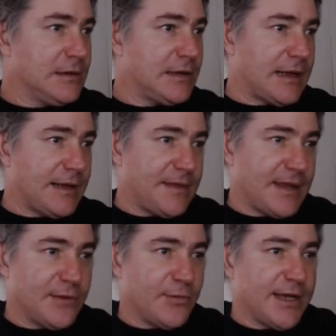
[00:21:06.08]
And
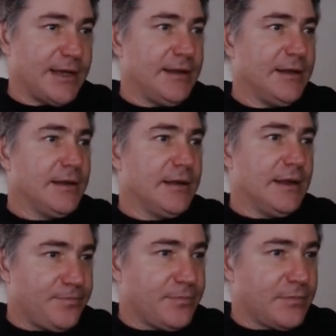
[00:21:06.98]
then we
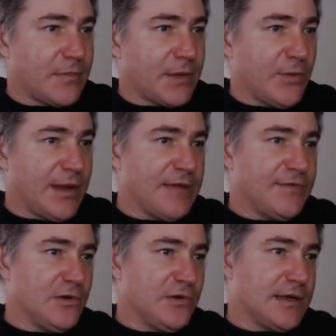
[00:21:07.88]
have a
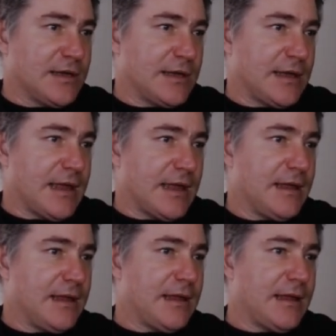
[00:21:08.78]
look
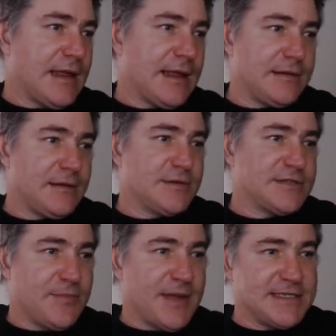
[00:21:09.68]
at,
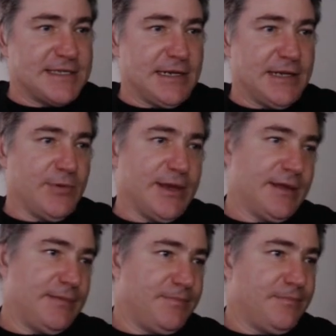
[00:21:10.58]
so basically
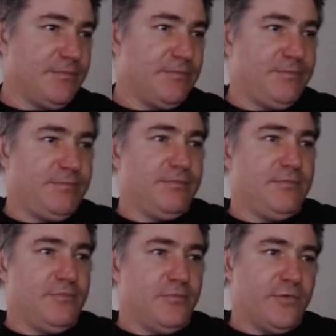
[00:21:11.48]
we've
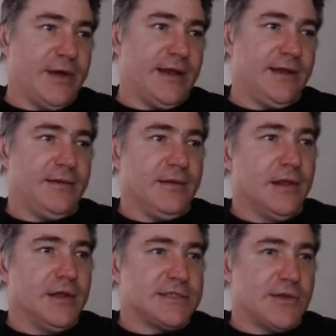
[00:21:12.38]

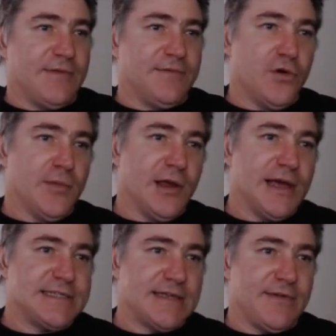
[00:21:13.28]

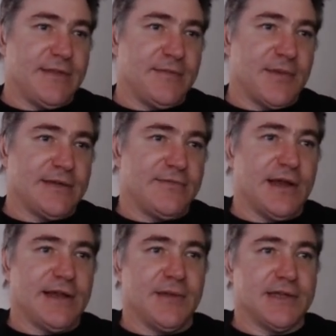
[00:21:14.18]
normalized everything by
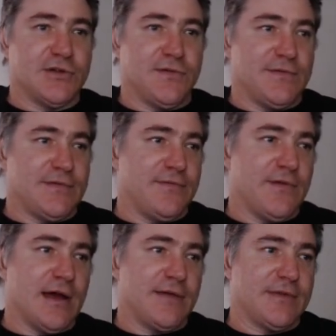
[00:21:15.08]
dividing by
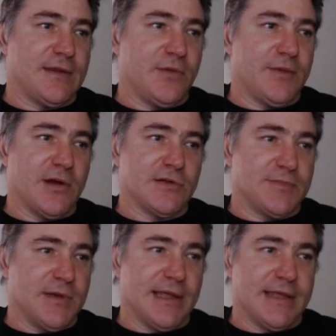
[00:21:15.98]
255, and then we
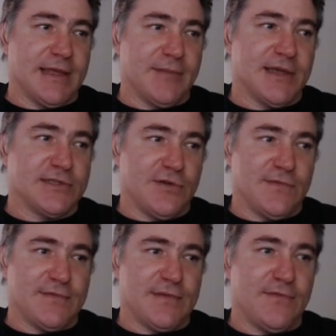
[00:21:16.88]
multiply again by
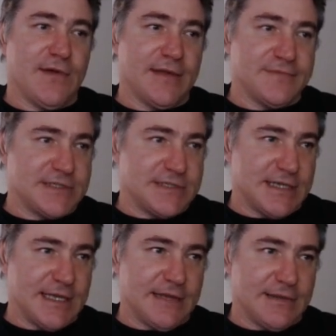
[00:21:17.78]
255 just to
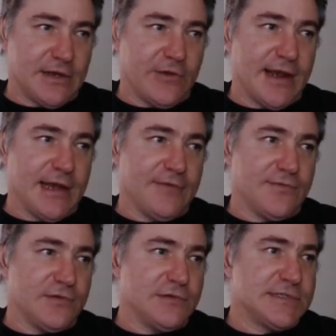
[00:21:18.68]
get the grey
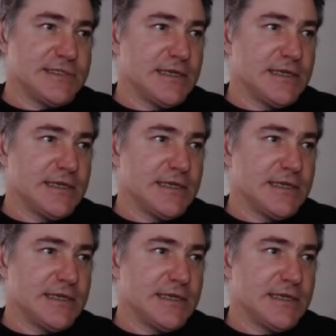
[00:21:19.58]
levels.